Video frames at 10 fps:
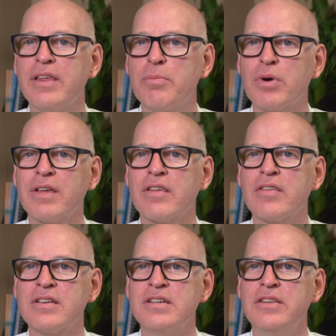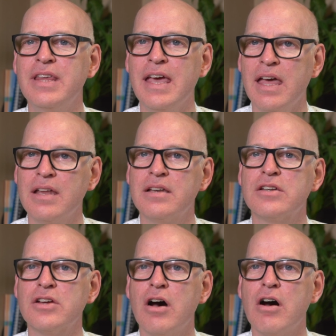This brings us to the
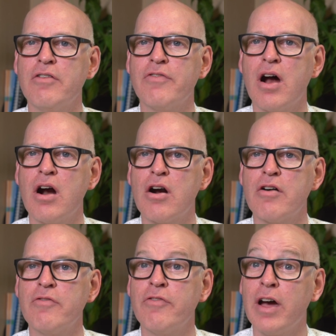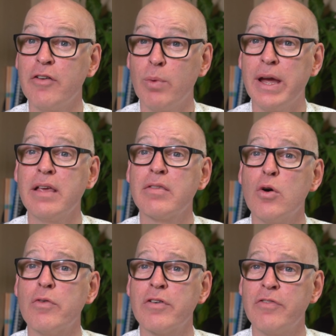end of our 5 ways
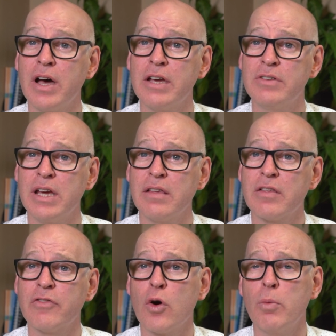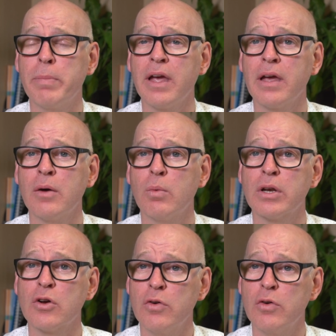over 5 days of coping with